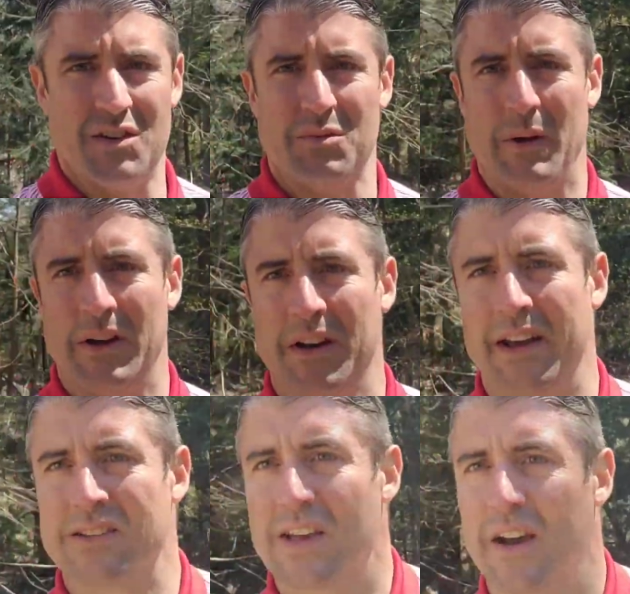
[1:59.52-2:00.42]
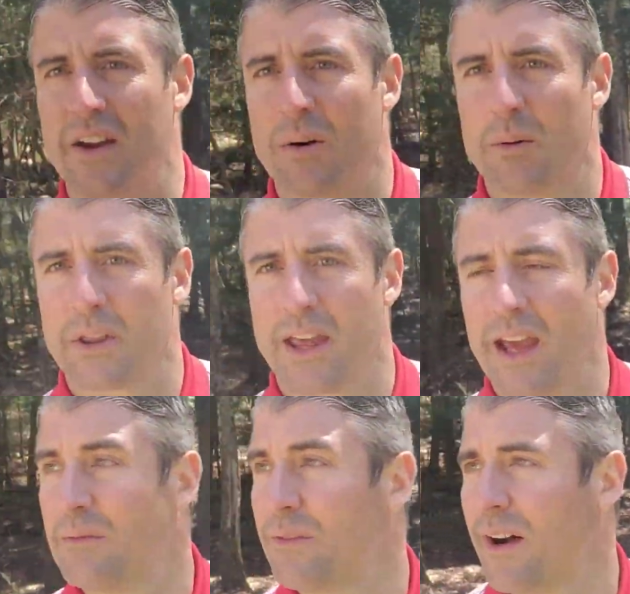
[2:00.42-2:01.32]
spending nights out here with a
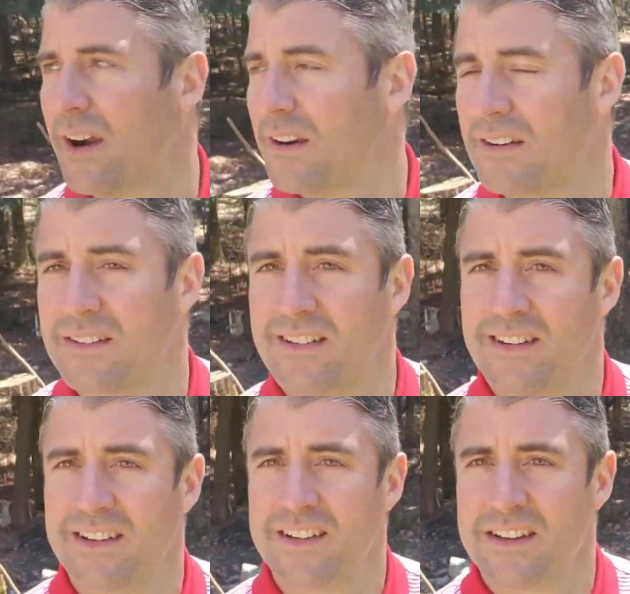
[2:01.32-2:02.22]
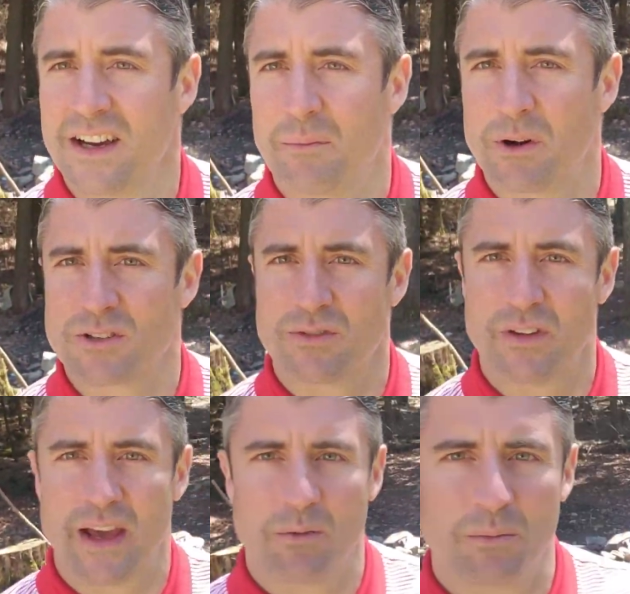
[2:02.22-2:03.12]
campfire and how much fun that